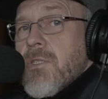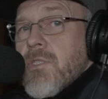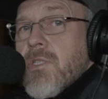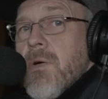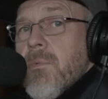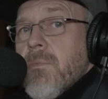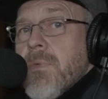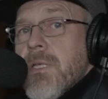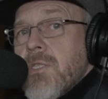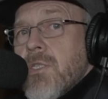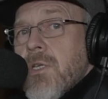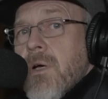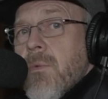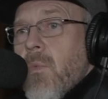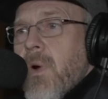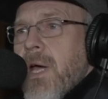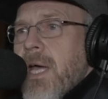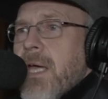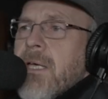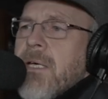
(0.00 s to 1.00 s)
some
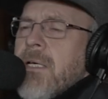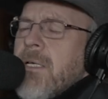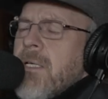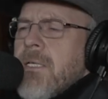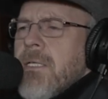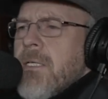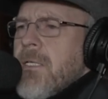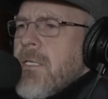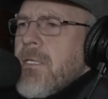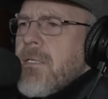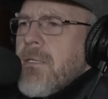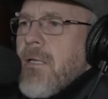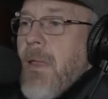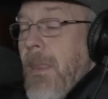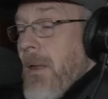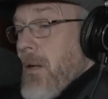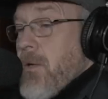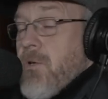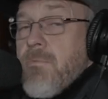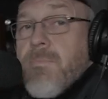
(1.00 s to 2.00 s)
way.
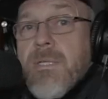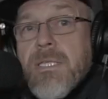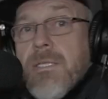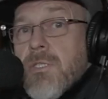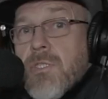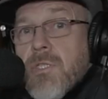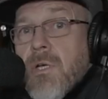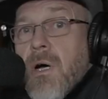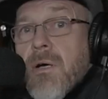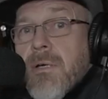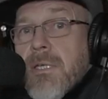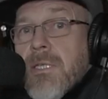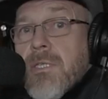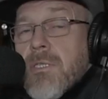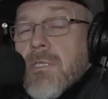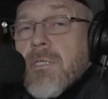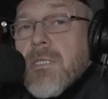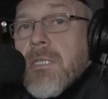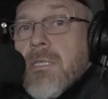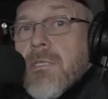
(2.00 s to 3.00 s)
It could be the song
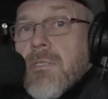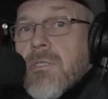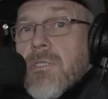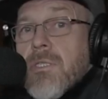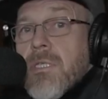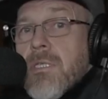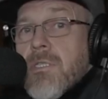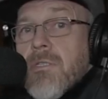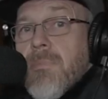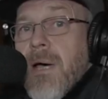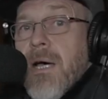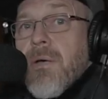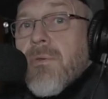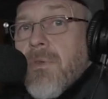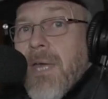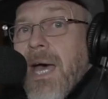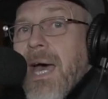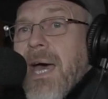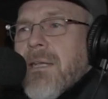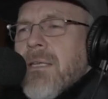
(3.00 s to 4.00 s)
is about
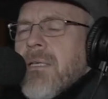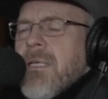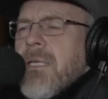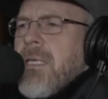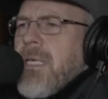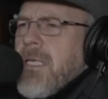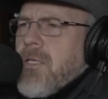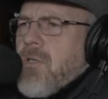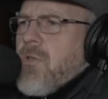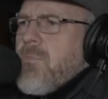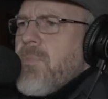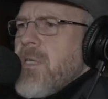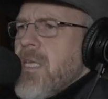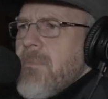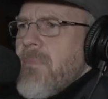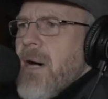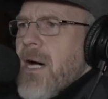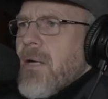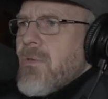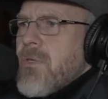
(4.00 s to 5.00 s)
that. It could be
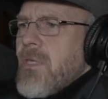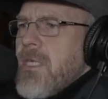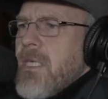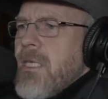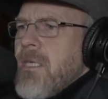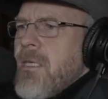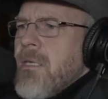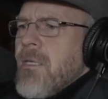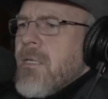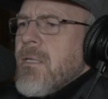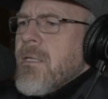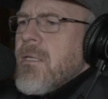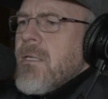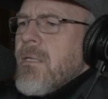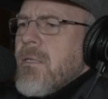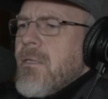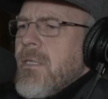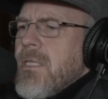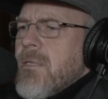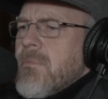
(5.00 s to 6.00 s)
about the
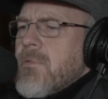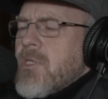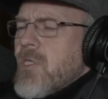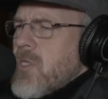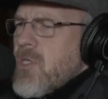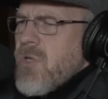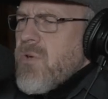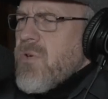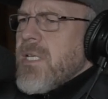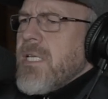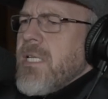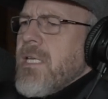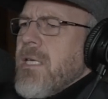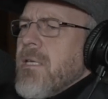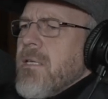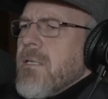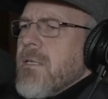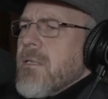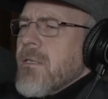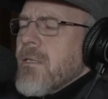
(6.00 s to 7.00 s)

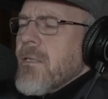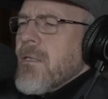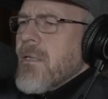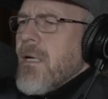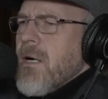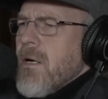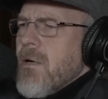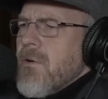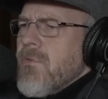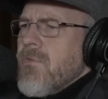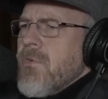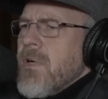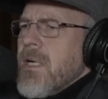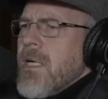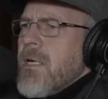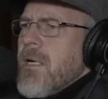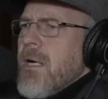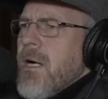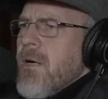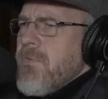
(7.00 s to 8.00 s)
absurdity of
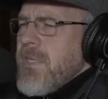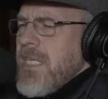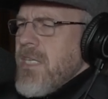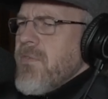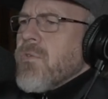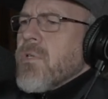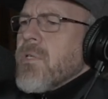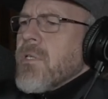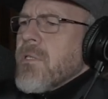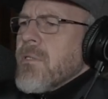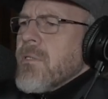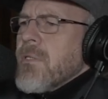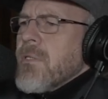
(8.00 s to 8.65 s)
evil.